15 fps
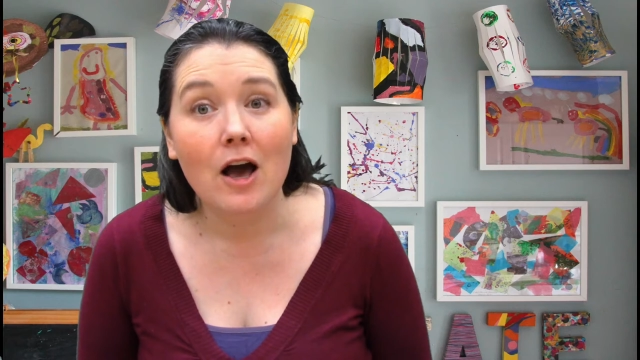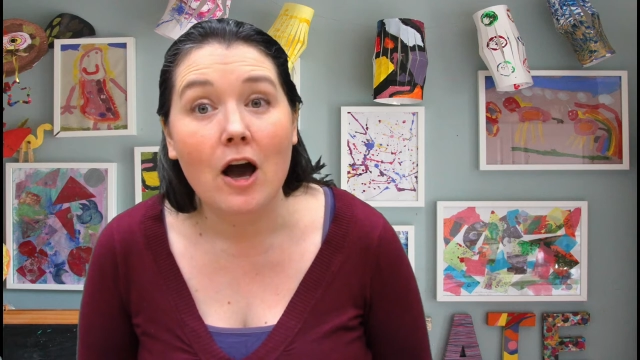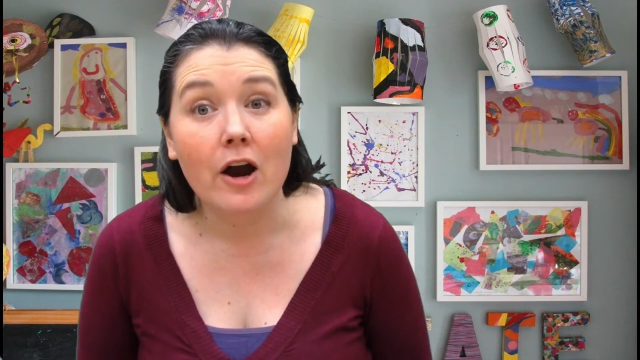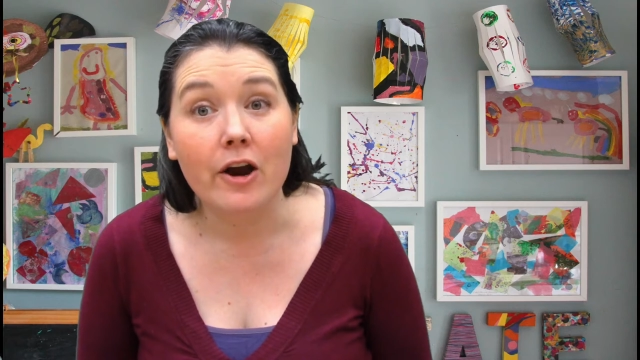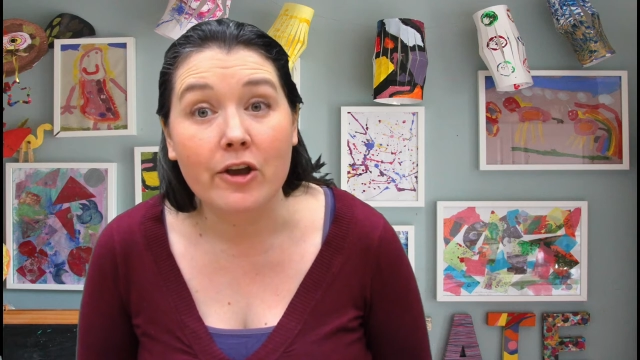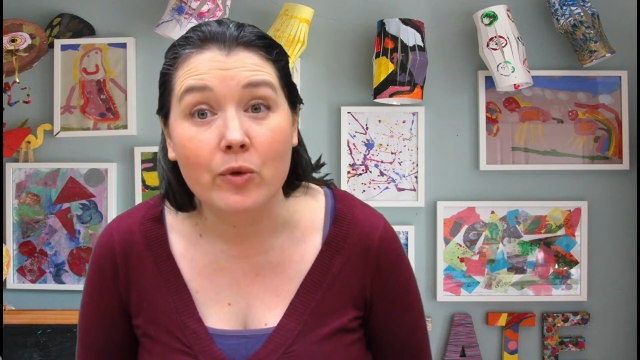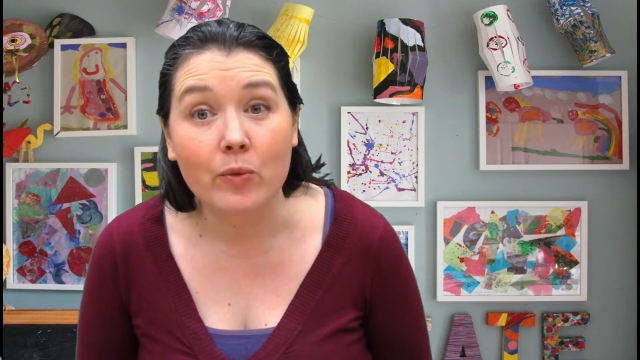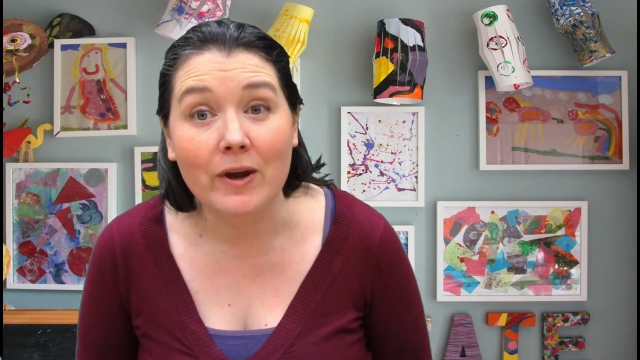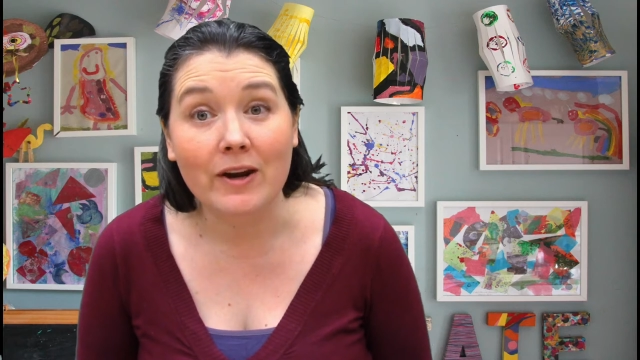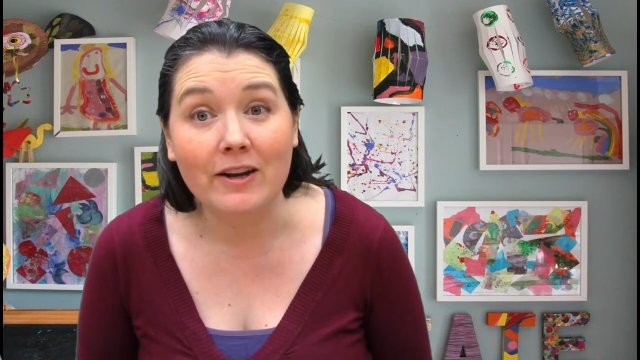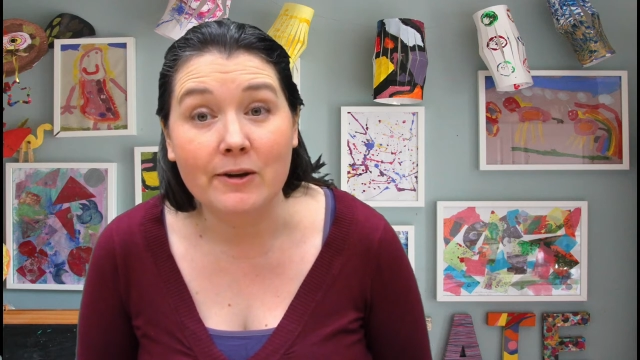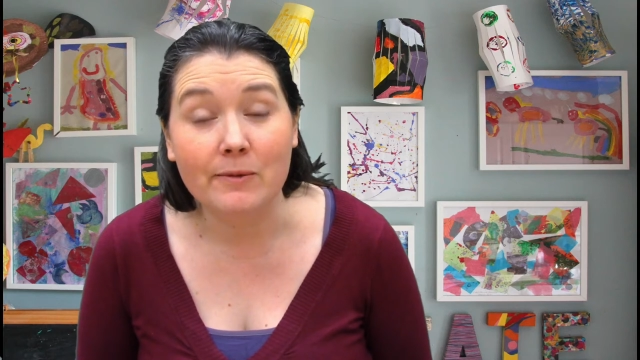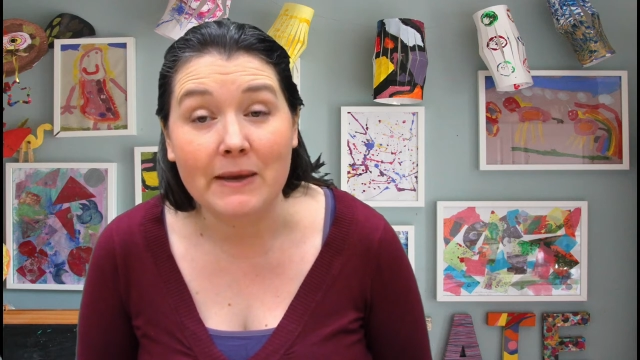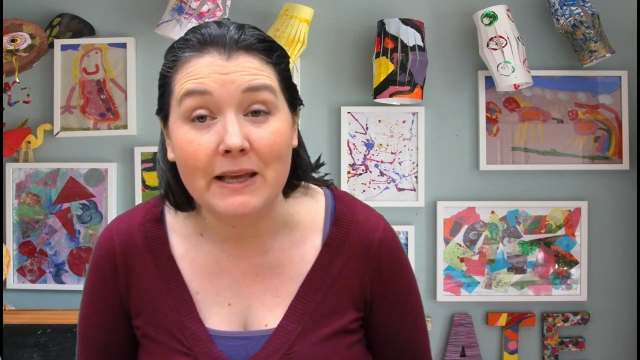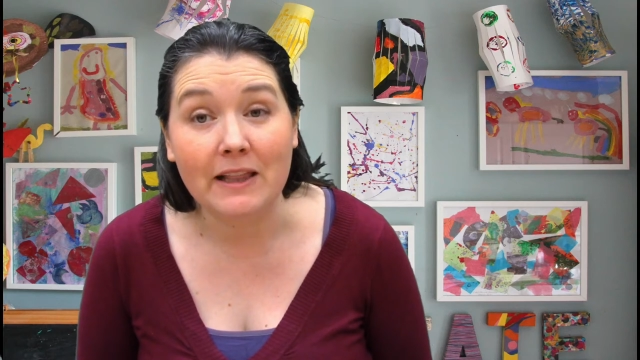Are you ready
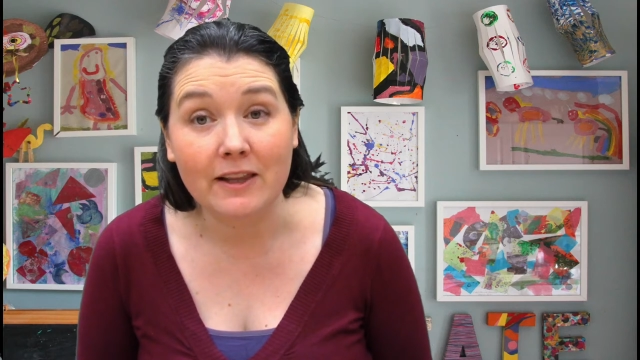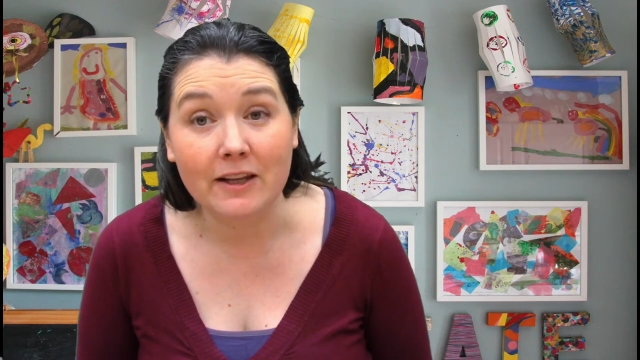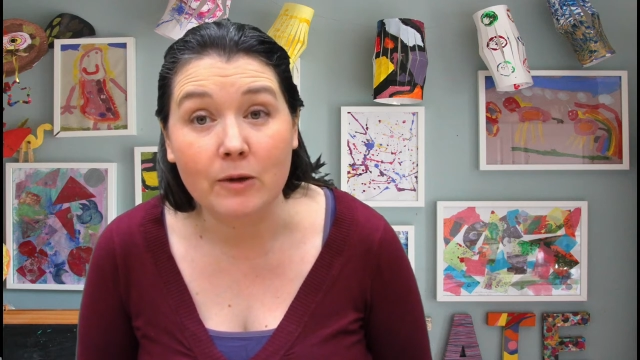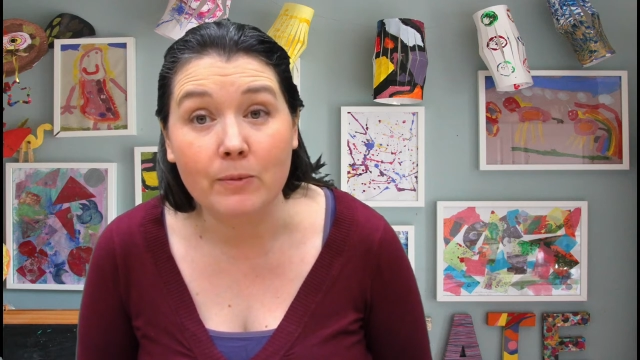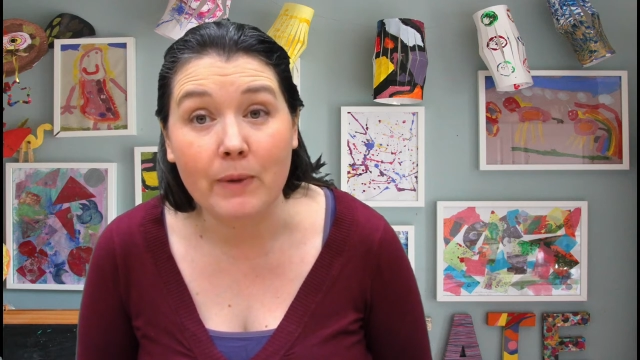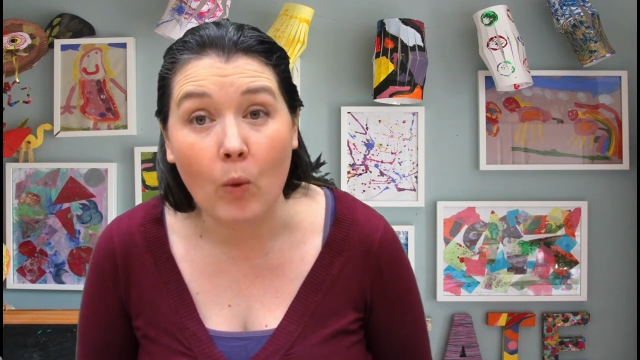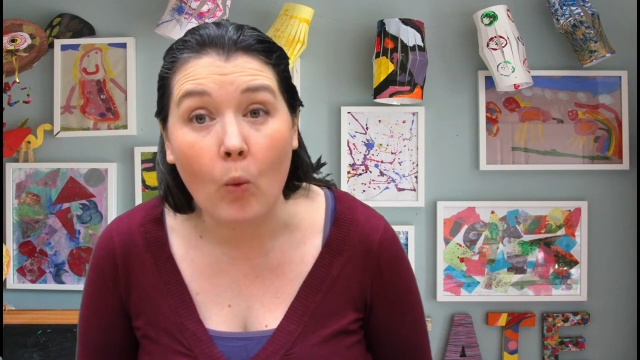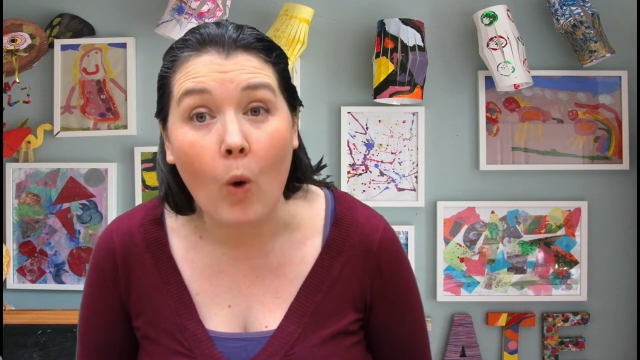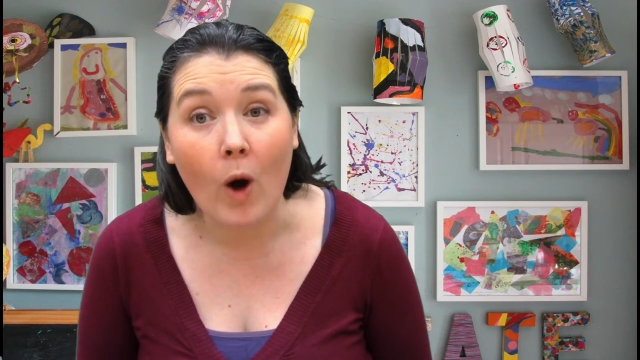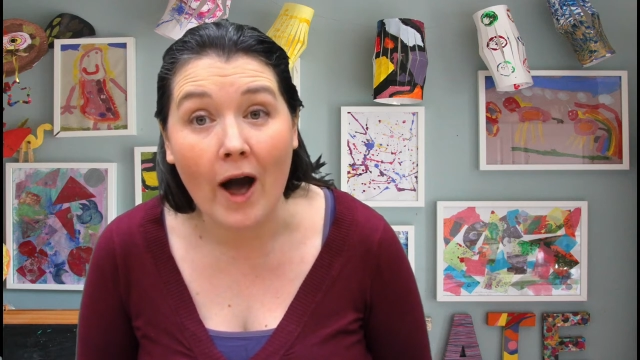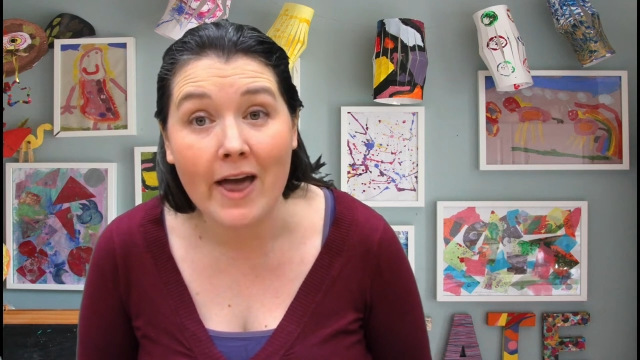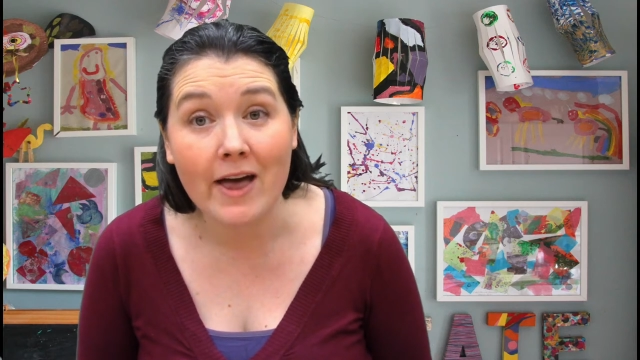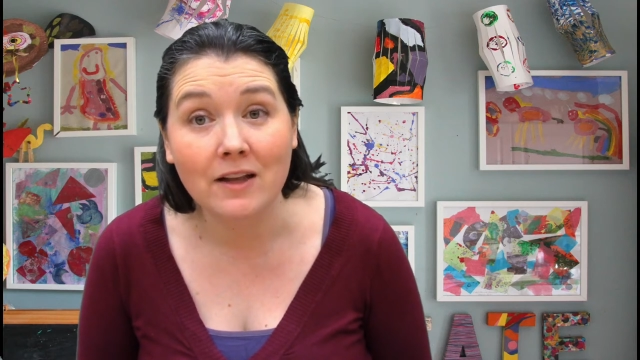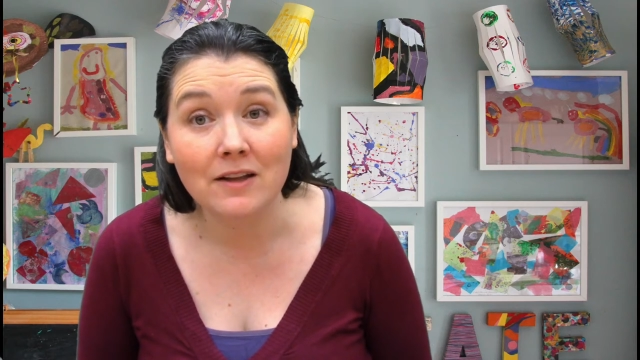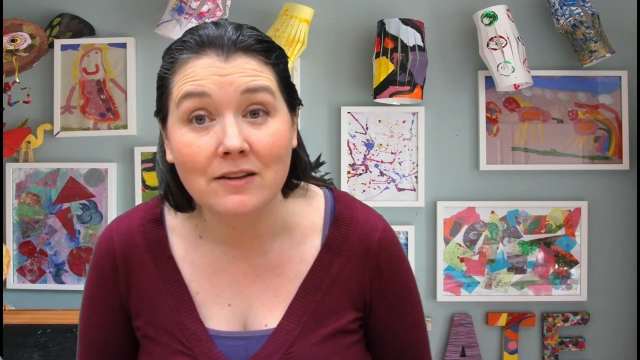to be a little bit
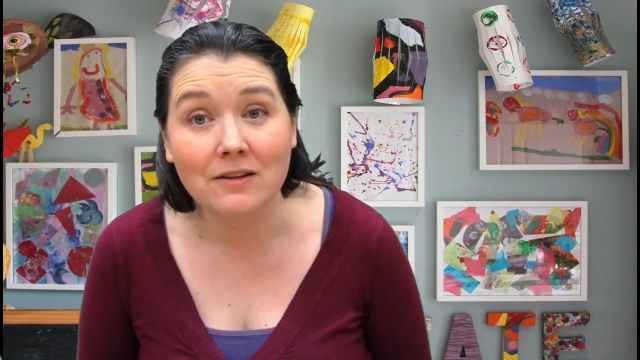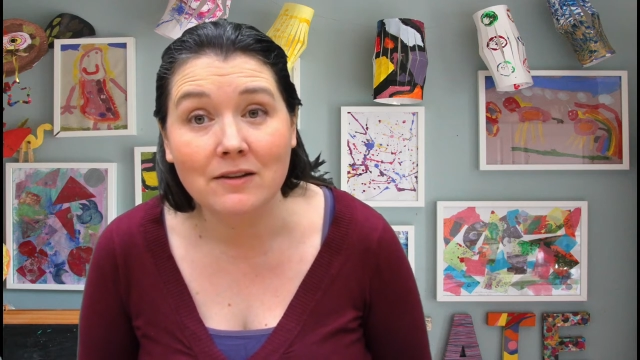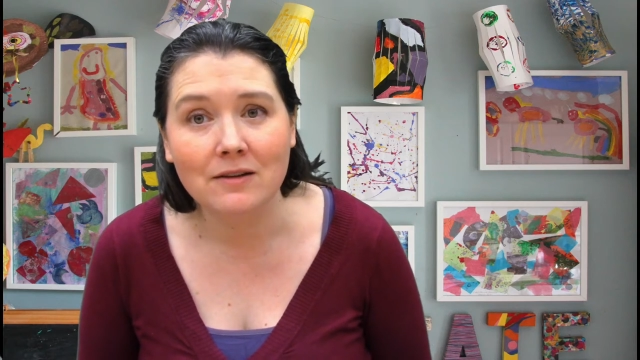wild?